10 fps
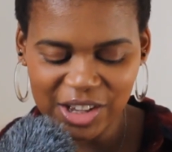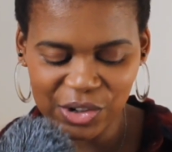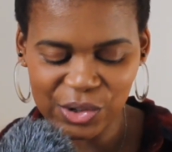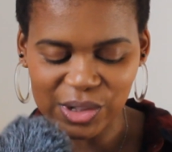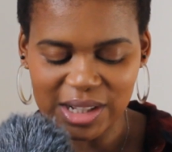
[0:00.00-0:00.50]

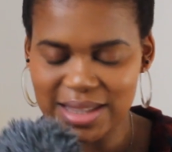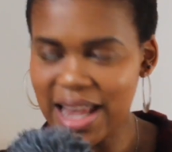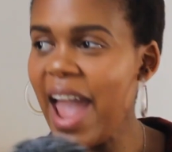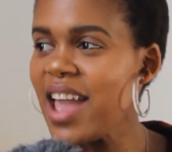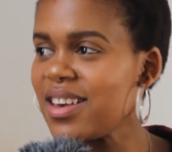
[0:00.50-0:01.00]
cool.
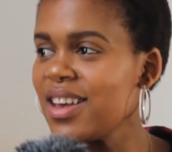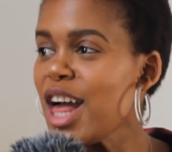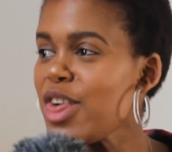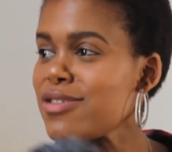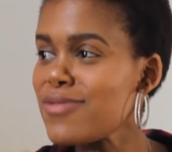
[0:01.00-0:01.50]
Take
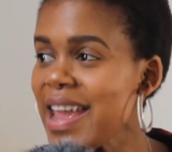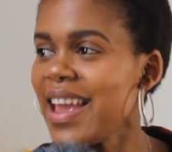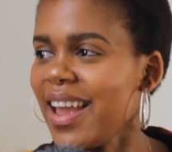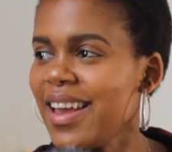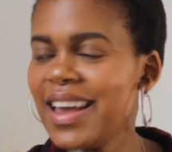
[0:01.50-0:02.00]

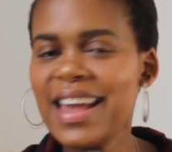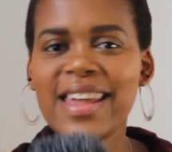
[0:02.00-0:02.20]
3.